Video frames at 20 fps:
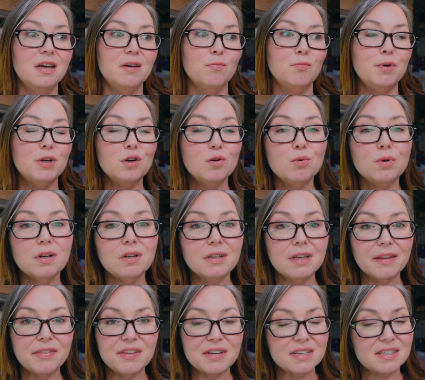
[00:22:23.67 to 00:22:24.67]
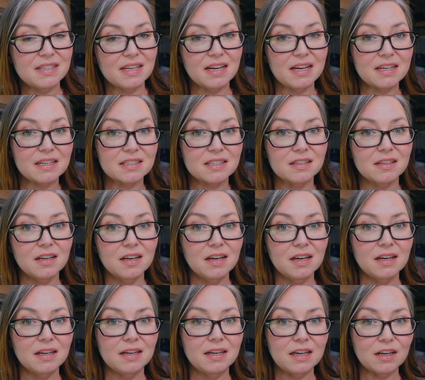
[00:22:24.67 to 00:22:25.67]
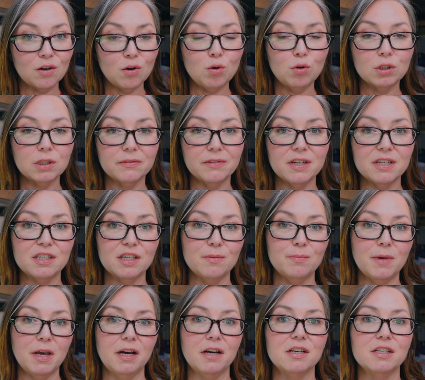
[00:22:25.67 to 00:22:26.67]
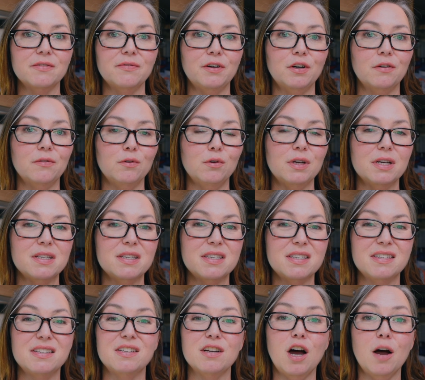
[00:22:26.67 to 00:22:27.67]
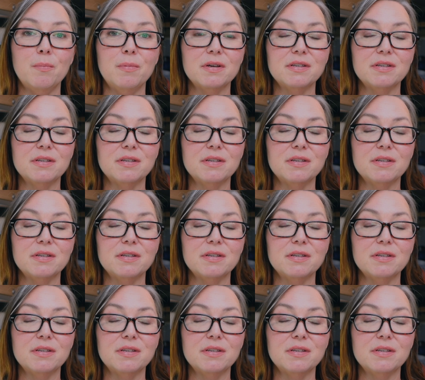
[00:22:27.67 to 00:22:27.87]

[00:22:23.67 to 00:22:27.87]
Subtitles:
We don't want to let these things get a hold of us and make us fearful and stop